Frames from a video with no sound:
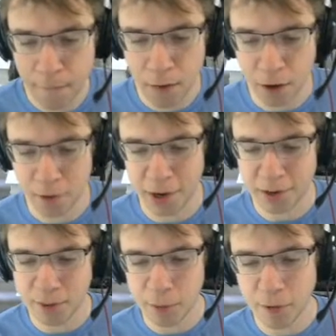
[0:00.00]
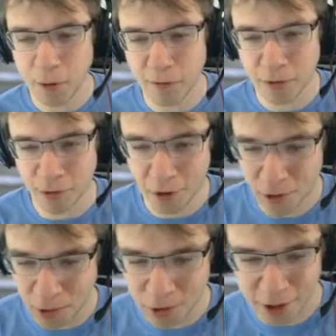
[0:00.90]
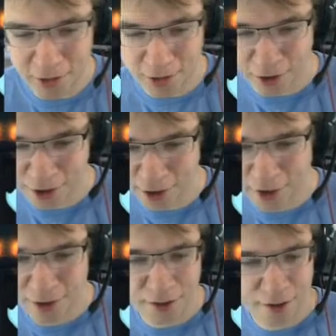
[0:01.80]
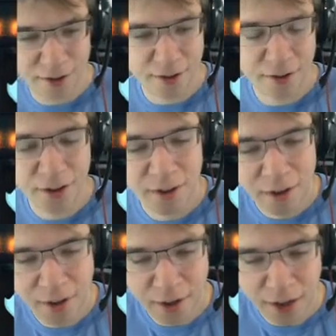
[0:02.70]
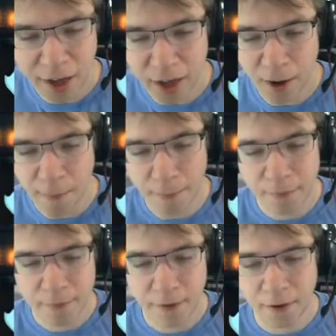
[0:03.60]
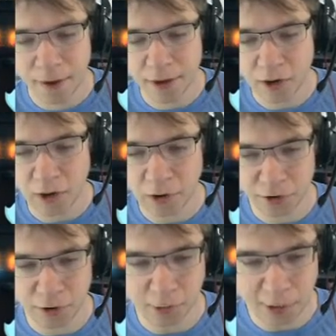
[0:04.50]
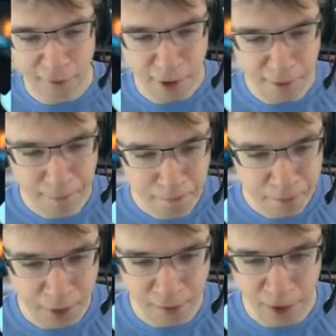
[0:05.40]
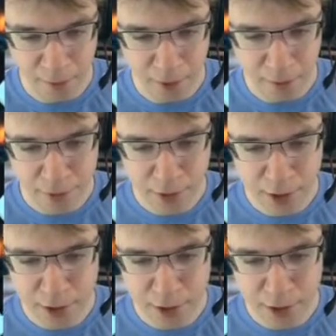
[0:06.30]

Alright, Demon form for 0. It sounds good. I think I'll also Inflame, and then Pummel Strike.